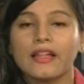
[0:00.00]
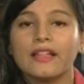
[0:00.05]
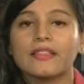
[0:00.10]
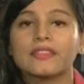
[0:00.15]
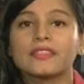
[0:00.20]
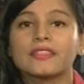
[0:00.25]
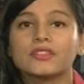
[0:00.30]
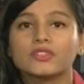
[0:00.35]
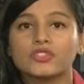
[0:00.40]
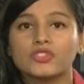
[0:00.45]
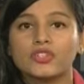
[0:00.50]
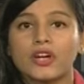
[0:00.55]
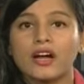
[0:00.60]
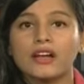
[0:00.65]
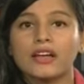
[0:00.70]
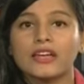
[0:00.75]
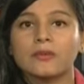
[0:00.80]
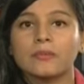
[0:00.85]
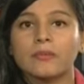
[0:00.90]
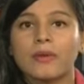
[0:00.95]
The
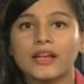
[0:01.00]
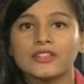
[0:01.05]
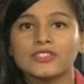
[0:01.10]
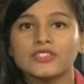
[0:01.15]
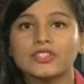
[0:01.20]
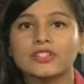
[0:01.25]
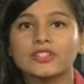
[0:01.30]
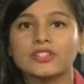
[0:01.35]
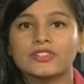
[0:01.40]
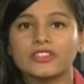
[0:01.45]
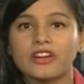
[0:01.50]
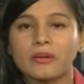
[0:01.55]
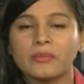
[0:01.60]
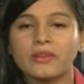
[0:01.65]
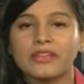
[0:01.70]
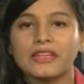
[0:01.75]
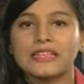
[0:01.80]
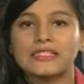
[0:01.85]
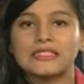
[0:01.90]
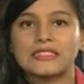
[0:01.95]
Drug and Magical
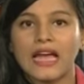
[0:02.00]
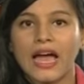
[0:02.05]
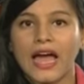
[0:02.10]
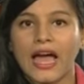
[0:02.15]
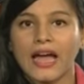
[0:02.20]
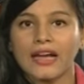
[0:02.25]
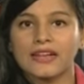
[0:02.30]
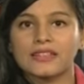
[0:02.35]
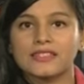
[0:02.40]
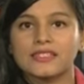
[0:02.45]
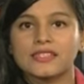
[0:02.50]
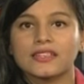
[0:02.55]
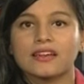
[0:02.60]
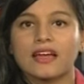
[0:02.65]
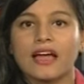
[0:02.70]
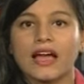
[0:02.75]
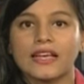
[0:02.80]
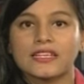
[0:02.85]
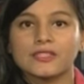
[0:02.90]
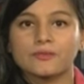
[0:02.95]
Remedies Act
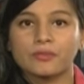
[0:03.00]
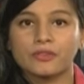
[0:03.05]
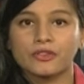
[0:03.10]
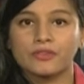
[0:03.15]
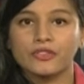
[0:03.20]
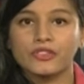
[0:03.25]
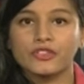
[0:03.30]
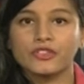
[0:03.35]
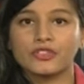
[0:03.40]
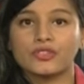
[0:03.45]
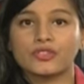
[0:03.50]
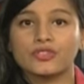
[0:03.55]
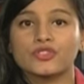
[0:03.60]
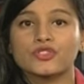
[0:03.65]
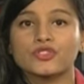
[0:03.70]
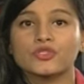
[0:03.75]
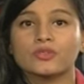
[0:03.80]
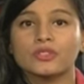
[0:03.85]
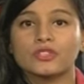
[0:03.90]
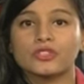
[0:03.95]
has provisions
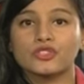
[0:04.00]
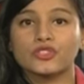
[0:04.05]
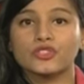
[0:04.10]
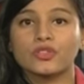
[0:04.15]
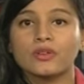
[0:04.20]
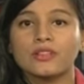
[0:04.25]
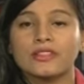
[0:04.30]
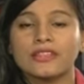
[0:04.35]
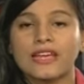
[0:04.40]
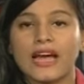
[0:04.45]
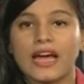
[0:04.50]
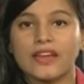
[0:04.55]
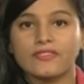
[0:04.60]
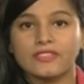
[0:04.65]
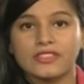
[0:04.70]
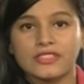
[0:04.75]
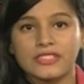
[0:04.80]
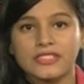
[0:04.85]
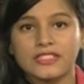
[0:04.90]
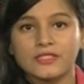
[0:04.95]
to control the
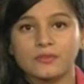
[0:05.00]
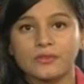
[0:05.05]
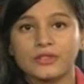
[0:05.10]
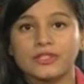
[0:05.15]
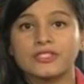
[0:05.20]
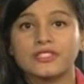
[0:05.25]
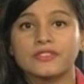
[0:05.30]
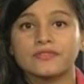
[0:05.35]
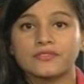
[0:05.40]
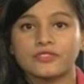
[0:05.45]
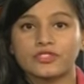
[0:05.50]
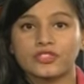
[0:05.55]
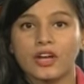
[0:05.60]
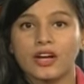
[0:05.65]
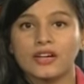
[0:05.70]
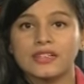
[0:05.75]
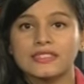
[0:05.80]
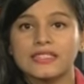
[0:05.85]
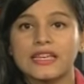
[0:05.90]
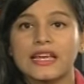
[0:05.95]
advertisements of
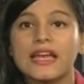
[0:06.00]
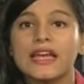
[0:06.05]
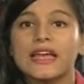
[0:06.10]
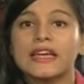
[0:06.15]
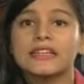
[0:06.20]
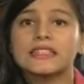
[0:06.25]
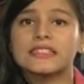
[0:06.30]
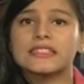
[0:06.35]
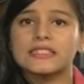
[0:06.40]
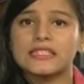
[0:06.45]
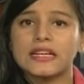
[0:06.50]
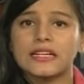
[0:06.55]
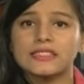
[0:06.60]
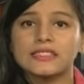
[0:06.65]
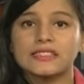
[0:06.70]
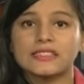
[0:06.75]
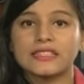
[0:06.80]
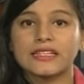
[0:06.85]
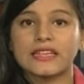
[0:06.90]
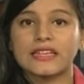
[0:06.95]
drugs in
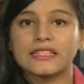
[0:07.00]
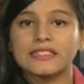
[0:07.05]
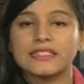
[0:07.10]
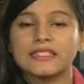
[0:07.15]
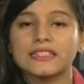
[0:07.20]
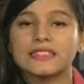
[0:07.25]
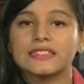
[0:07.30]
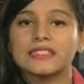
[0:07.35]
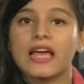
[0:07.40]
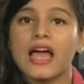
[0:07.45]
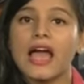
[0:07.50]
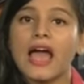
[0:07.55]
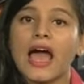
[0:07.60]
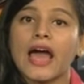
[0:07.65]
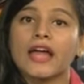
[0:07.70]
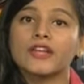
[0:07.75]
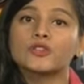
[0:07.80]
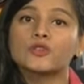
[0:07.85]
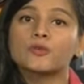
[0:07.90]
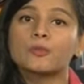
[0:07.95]
certain cases
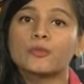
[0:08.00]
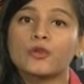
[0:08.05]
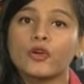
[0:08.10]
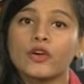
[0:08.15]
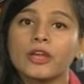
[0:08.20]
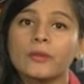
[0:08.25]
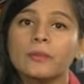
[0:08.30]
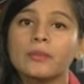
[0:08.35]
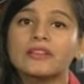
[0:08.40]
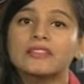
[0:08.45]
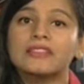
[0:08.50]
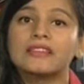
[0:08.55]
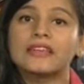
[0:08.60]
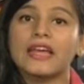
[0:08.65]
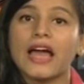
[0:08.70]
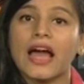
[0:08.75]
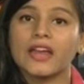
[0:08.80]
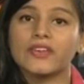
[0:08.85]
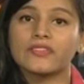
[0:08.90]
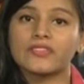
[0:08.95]
and to prohibit the
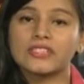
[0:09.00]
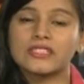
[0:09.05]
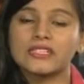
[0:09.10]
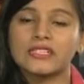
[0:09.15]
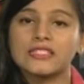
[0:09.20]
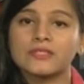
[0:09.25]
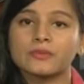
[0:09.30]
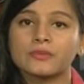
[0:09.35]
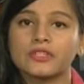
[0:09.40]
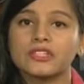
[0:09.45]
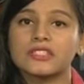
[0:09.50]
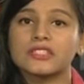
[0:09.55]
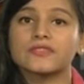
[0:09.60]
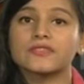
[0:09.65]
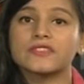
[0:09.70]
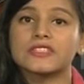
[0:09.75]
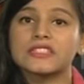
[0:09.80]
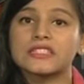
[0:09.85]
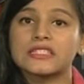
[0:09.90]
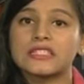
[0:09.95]
advertisement
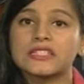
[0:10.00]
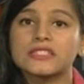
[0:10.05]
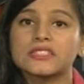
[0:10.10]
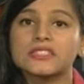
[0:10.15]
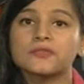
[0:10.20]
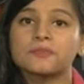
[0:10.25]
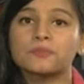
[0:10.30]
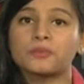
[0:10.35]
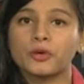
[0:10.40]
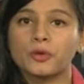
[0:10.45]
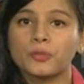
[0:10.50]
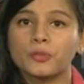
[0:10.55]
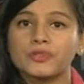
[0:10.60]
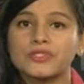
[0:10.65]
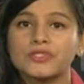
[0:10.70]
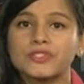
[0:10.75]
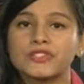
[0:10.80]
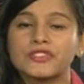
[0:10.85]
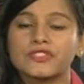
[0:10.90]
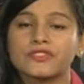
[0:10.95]
for certain
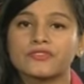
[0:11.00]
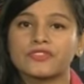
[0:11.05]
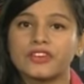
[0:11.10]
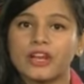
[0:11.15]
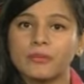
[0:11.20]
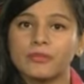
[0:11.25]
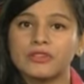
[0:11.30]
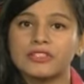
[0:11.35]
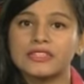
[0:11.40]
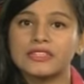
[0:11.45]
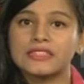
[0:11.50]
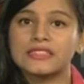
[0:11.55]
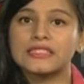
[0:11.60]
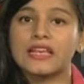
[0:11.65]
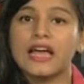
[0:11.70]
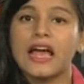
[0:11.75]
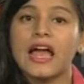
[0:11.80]
purposes of remedies